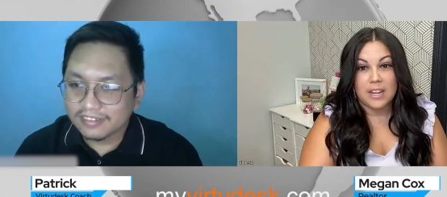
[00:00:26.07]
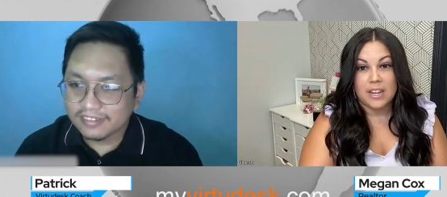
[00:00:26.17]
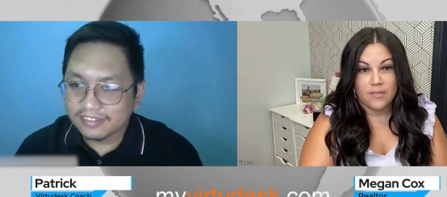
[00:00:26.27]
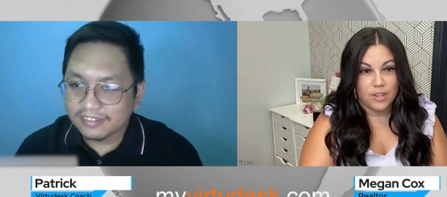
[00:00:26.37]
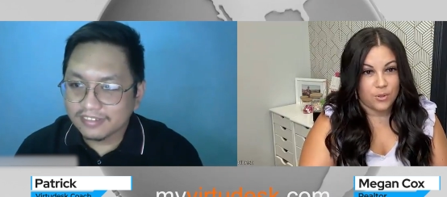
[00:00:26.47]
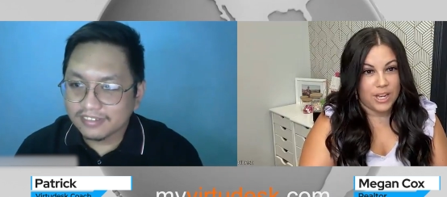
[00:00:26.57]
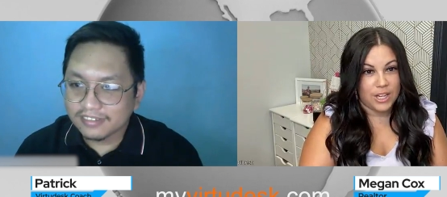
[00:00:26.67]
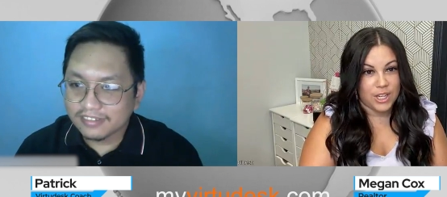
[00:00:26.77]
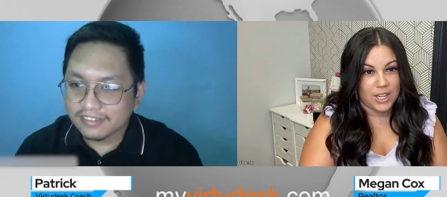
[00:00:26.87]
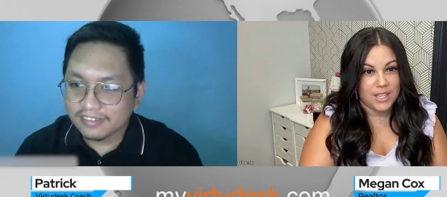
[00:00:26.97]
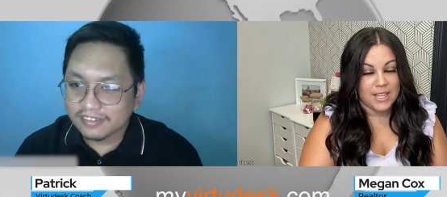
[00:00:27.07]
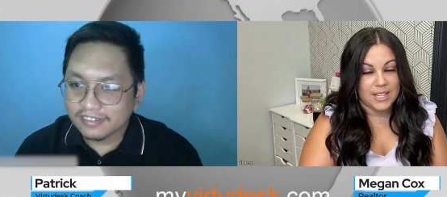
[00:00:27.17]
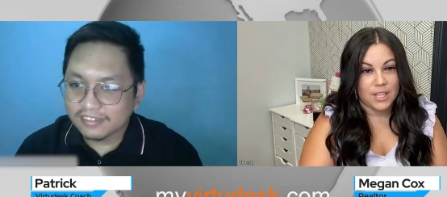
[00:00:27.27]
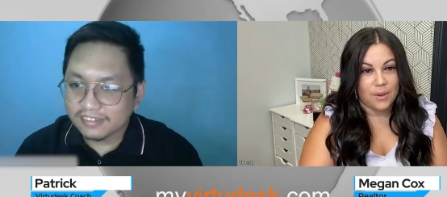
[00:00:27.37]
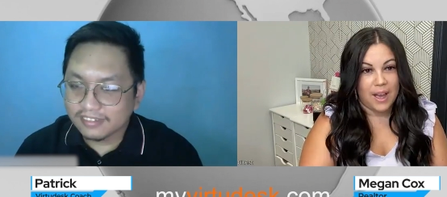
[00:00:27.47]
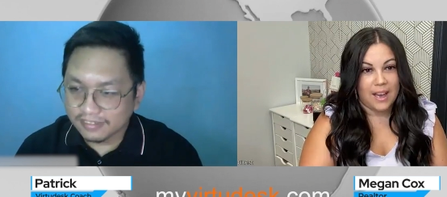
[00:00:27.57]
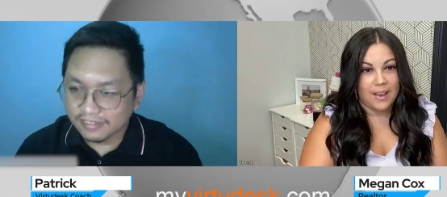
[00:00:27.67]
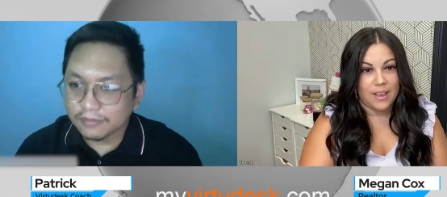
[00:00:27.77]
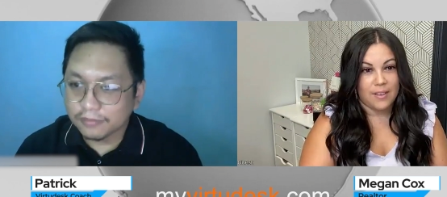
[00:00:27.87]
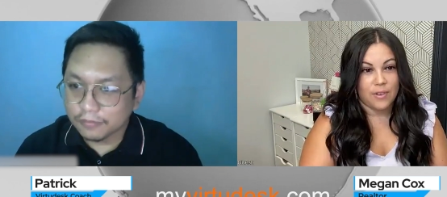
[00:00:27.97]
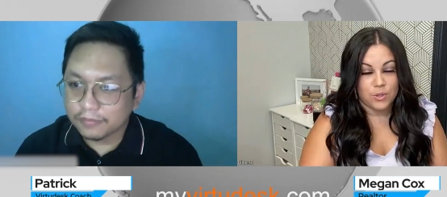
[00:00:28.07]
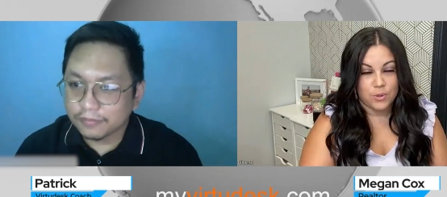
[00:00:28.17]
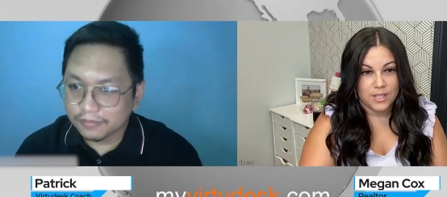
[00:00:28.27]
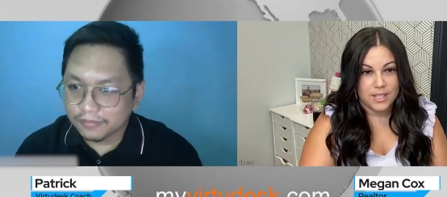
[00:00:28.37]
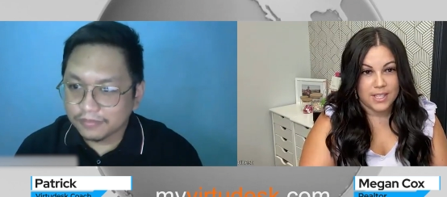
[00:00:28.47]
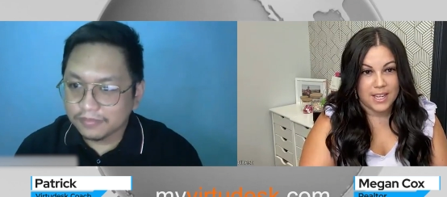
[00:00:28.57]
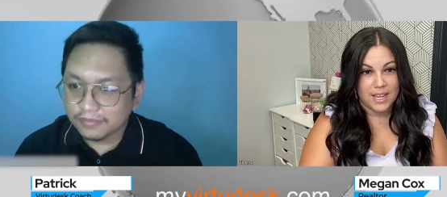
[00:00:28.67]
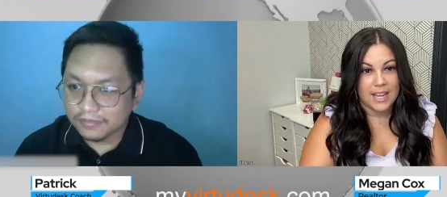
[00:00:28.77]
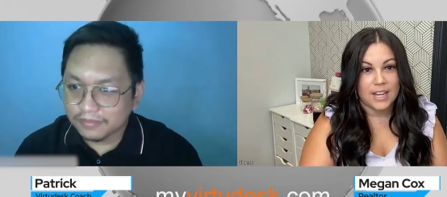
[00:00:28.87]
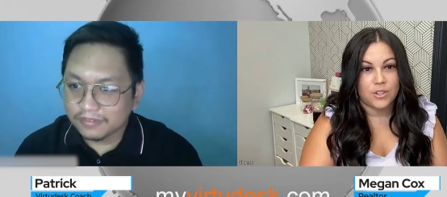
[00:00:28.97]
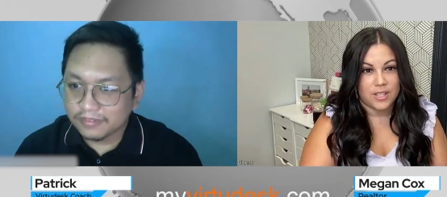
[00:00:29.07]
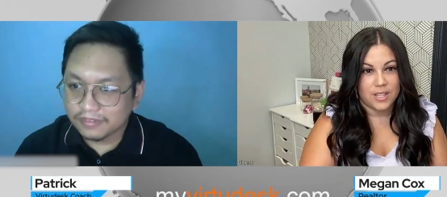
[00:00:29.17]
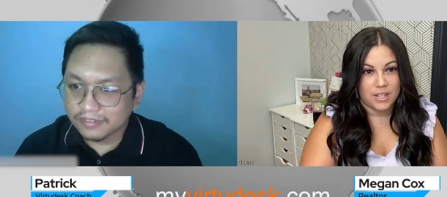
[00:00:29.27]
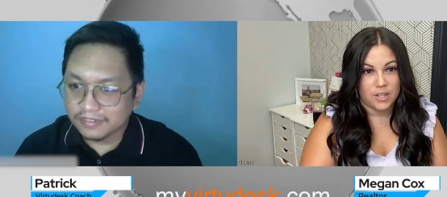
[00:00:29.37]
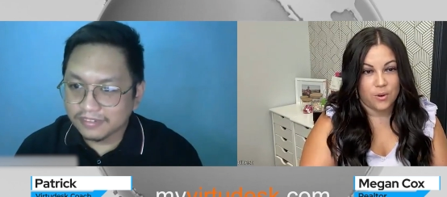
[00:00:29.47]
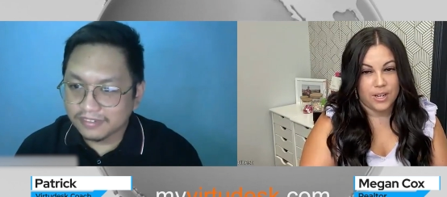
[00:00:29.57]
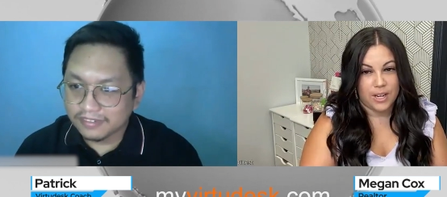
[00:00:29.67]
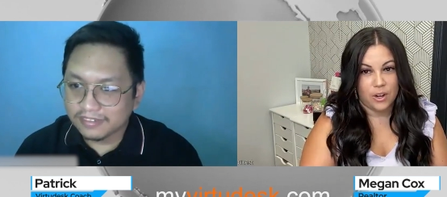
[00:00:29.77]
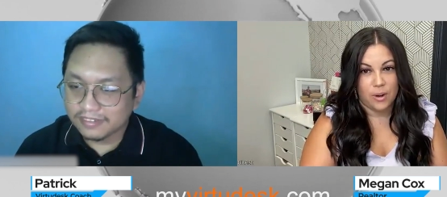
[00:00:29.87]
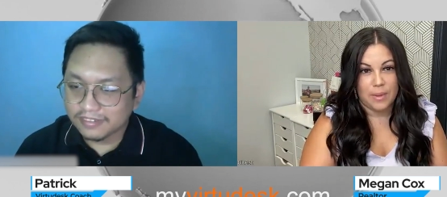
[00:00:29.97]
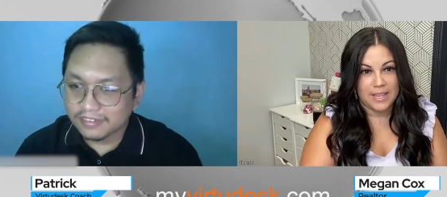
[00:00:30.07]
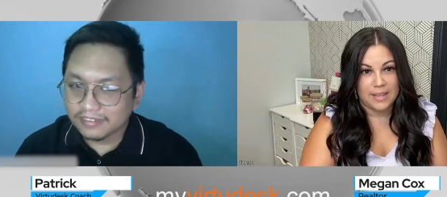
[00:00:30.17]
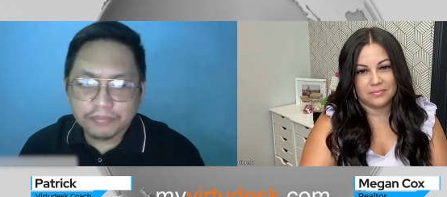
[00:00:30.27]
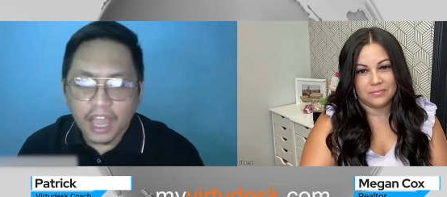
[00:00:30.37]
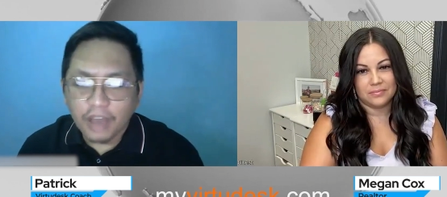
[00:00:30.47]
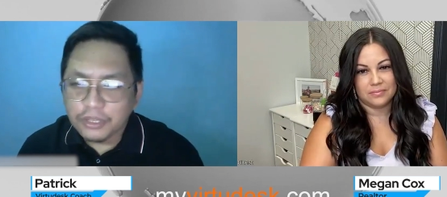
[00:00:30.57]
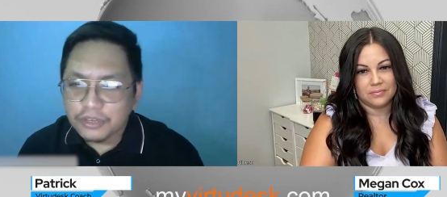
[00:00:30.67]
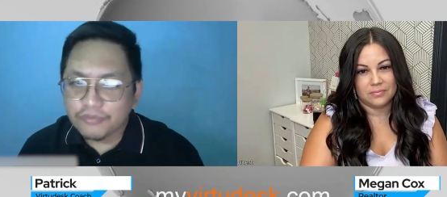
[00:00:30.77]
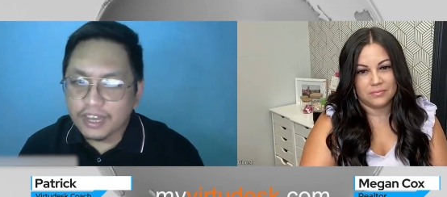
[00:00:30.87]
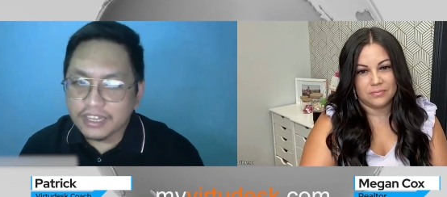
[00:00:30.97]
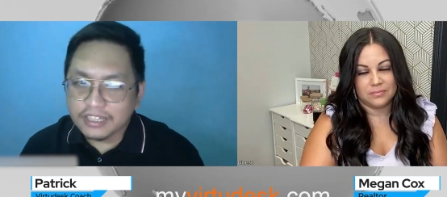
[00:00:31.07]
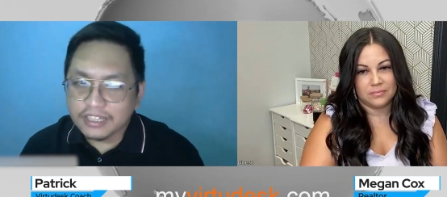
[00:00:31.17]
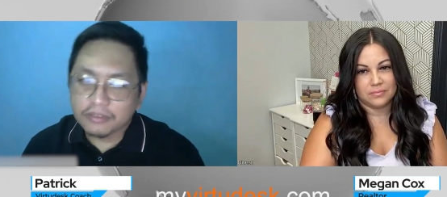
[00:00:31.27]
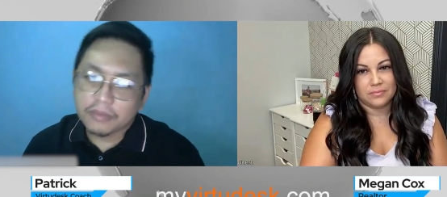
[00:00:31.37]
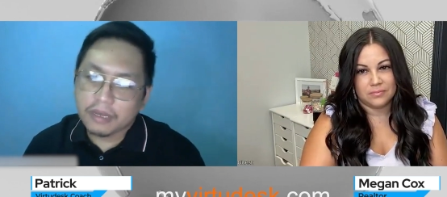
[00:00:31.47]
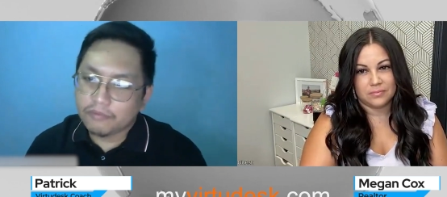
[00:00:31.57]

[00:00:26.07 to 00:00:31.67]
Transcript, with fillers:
Speaker 1: an individual agent, and so I have a virtual assistant and a transaction coordinator on
Speaker 2: my team. How did you find out about